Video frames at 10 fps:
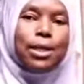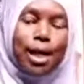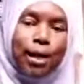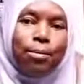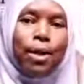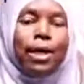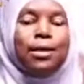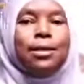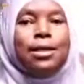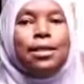come
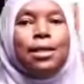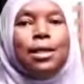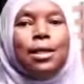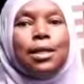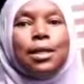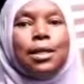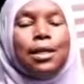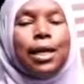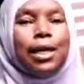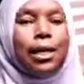in.
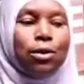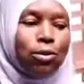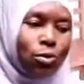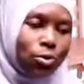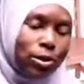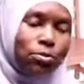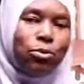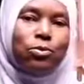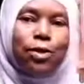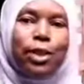They always
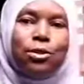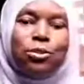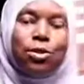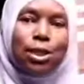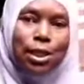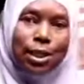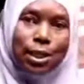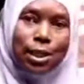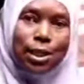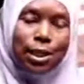move in to
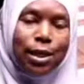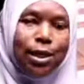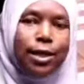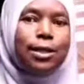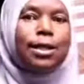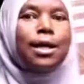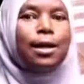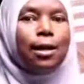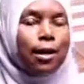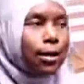sit and
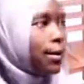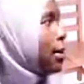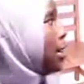learn.